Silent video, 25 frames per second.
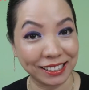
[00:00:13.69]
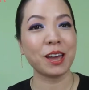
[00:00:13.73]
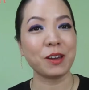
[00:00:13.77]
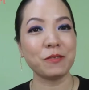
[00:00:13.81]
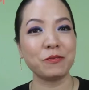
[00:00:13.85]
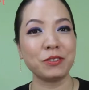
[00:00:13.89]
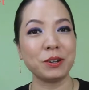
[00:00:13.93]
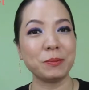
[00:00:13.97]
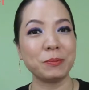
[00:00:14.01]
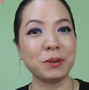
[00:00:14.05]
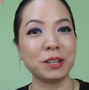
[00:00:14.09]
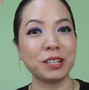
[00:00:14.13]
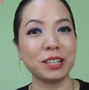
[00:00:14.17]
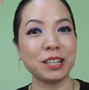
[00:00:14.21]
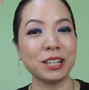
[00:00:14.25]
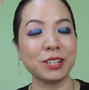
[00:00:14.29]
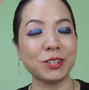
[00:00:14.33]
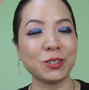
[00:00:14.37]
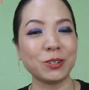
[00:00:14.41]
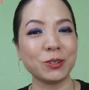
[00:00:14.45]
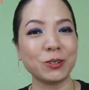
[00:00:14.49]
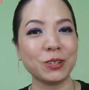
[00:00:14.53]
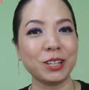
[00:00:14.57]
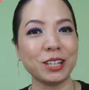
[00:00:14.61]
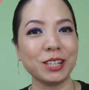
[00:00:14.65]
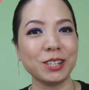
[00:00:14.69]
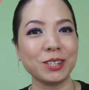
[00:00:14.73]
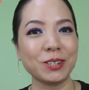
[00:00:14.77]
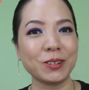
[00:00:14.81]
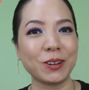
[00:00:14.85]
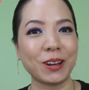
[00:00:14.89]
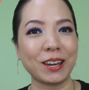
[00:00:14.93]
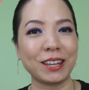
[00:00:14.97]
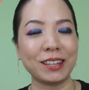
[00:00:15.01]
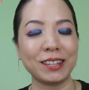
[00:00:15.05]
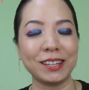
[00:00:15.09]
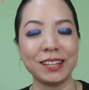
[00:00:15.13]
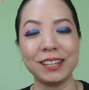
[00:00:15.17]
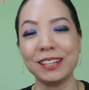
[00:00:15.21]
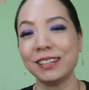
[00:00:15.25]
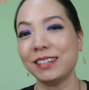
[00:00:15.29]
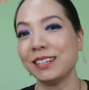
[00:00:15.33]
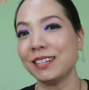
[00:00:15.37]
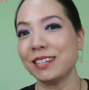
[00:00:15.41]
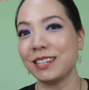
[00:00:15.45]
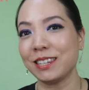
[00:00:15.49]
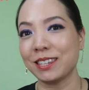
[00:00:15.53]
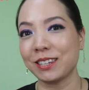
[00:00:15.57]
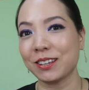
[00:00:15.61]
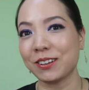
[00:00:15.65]
Everybody is doing so, I
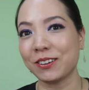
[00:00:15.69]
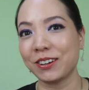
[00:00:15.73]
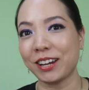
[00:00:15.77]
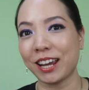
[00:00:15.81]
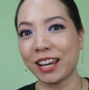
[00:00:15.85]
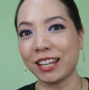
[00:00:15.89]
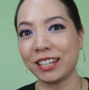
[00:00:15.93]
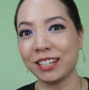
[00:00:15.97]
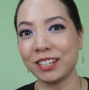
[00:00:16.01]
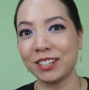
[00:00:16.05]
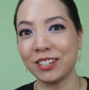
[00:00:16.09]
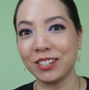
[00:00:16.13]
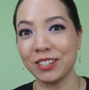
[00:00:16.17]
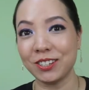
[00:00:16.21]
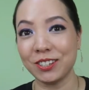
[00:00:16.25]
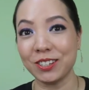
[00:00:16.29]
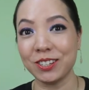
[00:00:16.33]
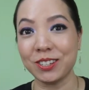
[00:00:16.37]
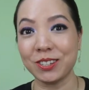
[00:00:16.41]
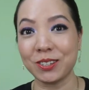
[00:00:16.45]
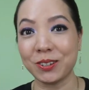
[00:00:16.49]
think this is a great idea too.